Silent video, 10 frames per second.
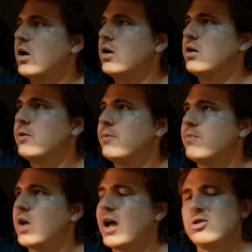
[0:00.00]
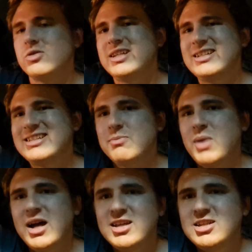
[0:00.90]
Um, I don't need to
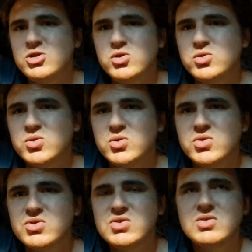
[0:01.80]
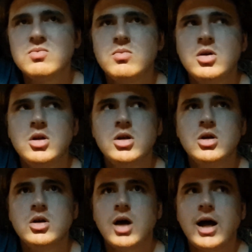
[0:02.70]
buy any new tools.
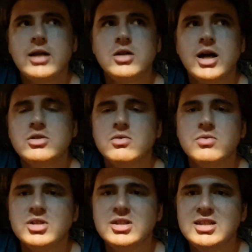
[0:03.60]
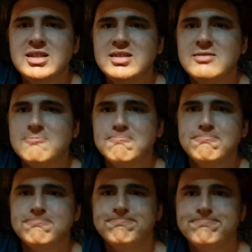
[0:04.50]
I I don't really need
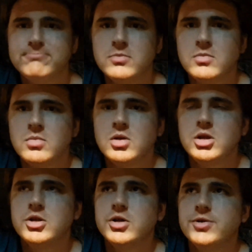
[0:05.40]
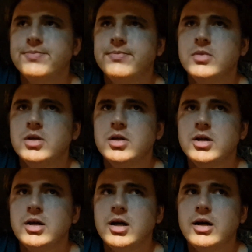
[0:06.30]
you know
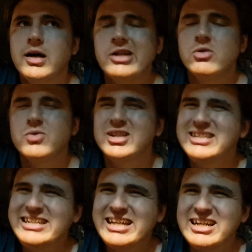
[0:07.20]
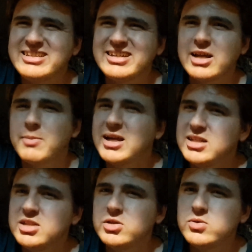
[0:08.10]
I don't really need anything. I might
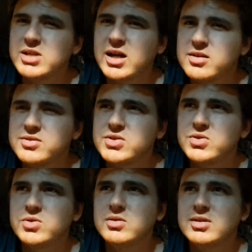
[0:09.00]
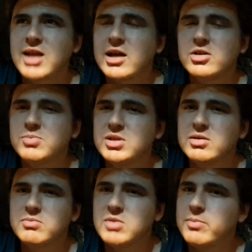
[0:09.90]
need new tires soon. That could
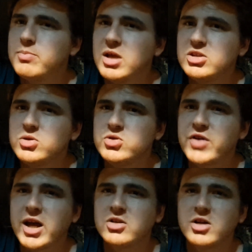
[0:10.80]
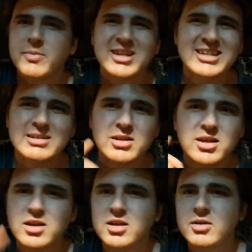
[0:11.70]
be a, a, a, huge factor. I might need
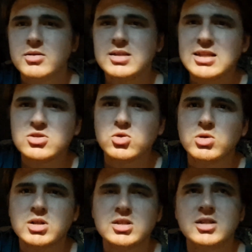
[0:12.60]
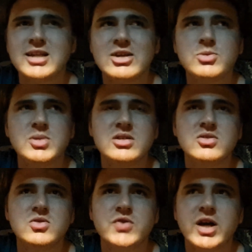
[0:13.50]
dental work done. That could be a
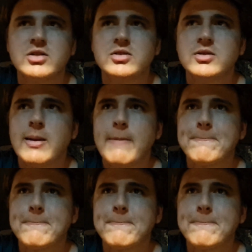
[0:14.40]
huge factor.